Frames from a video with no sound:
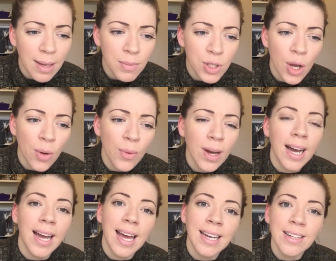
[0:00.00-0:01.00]
so
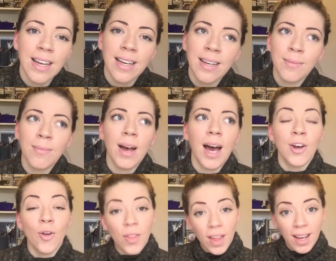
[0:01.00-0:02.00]
again,
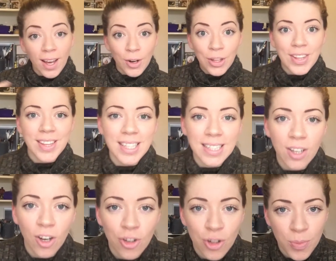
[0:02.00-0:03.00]
another thing that
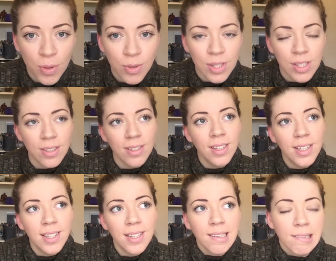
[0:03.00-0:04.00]
contributes
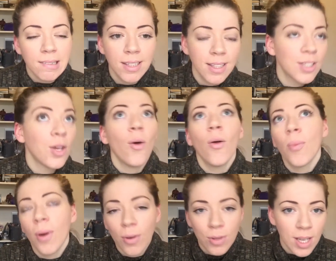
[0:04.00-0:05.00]
to this whole
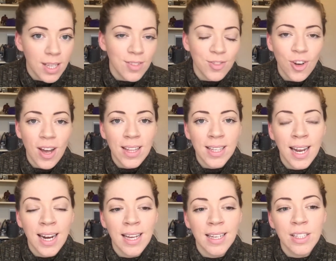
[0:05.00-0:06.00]
process of trial and
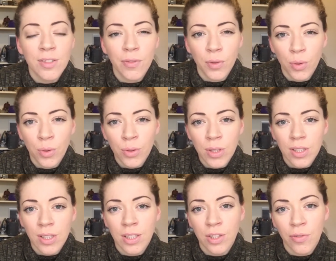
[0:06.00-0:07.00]
error is
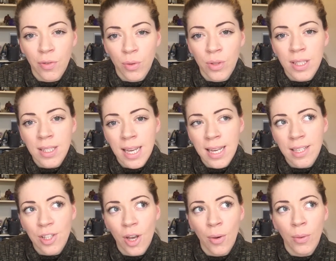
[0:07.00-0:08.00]
your food intake.
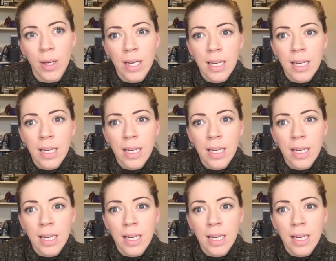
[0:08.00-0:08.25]
So